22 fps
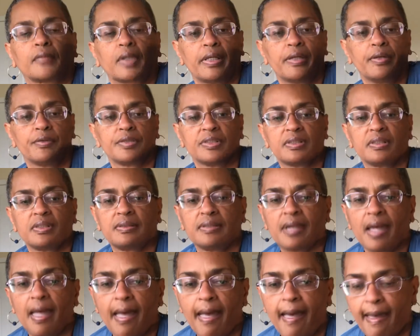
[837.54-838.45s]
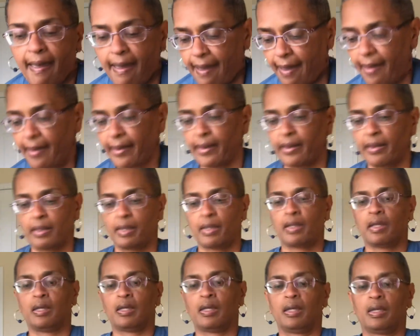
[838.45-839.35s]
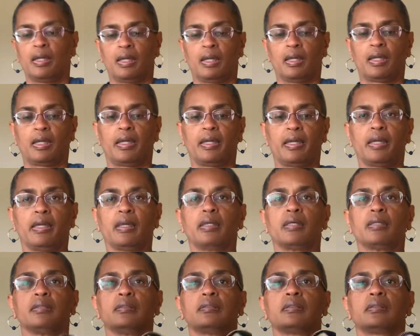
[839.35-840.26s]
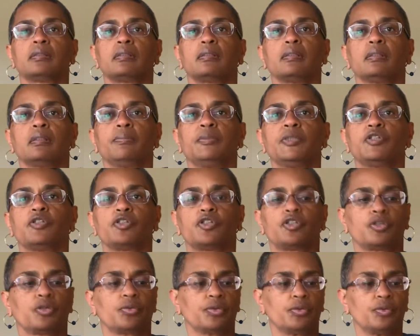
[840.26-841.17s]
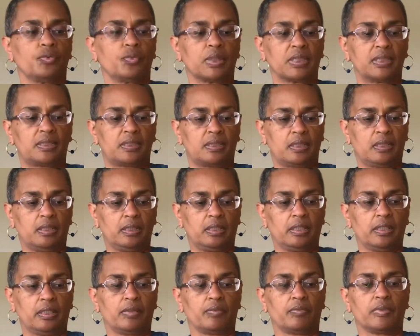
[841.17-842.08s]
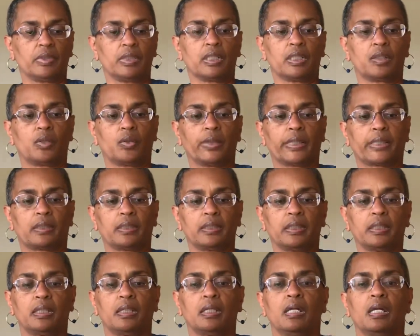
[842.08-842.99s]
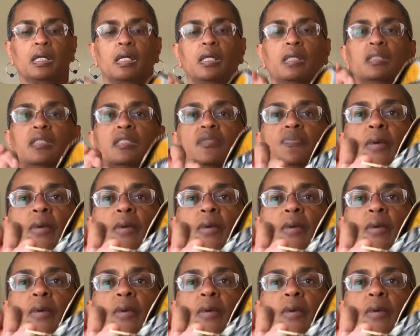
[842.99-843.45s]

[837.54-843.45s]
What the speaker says: here's the tag, and let me just show you what's in here really quickly. This